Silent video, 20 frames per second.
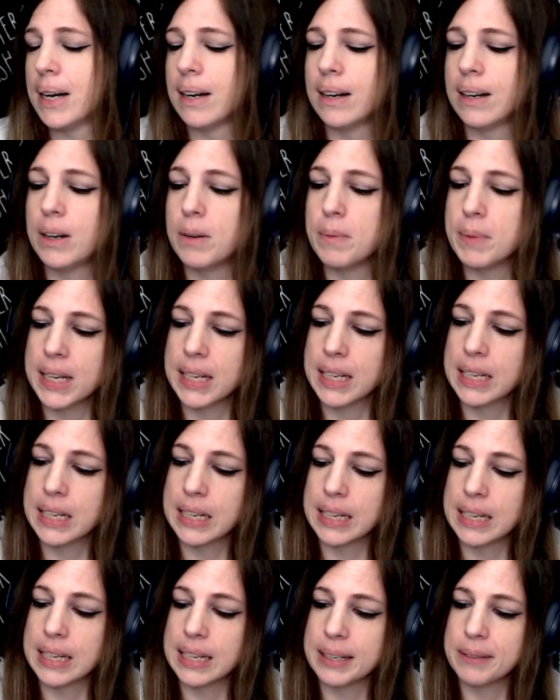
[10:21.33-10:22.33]
Oh my
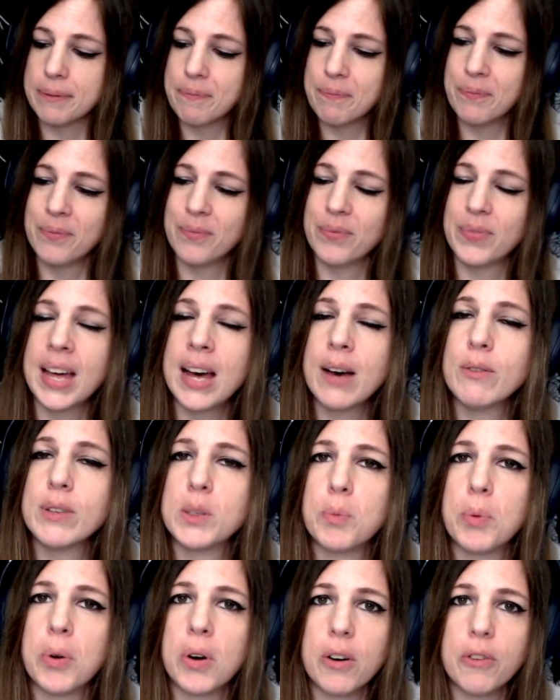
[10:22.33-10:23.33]
God. That
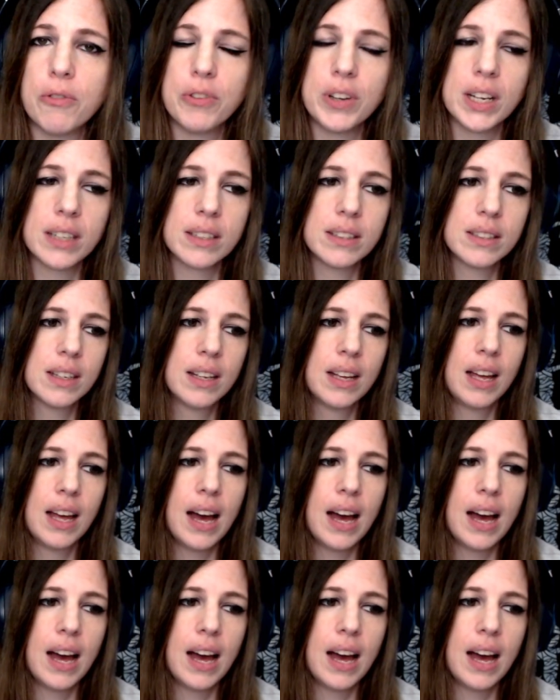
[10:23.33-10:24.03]
was perfect.